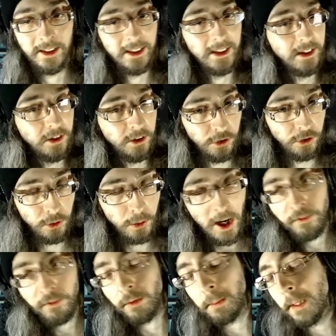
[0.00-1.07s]
You
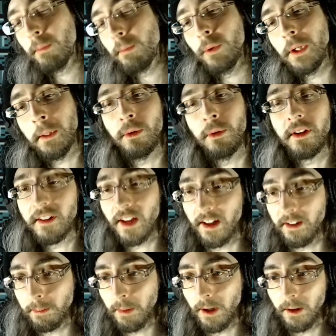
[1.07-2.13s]
have to be pretty
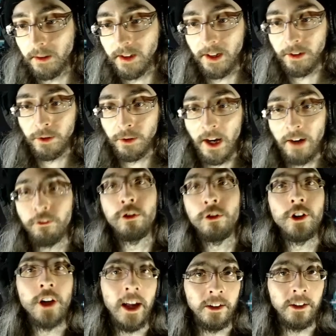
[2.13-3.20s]
precise about that. You have to
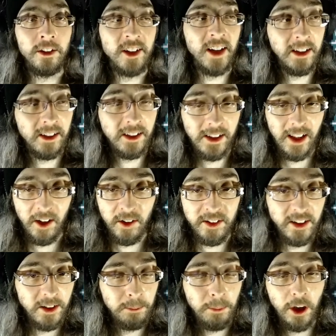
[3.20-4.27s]
challenge that cloud's
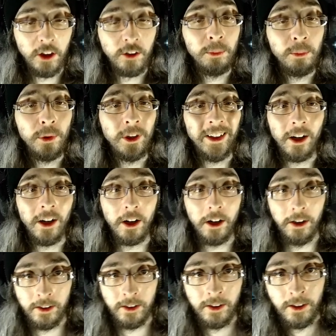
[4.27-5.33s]
hitbox pretty
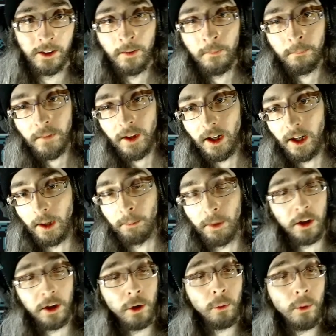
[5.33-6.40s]
hard. But
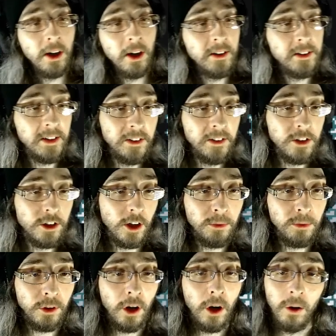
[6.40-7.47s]
otherwise, these
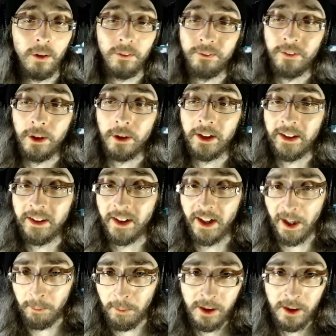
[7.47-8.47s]
jumps are all fairly tame.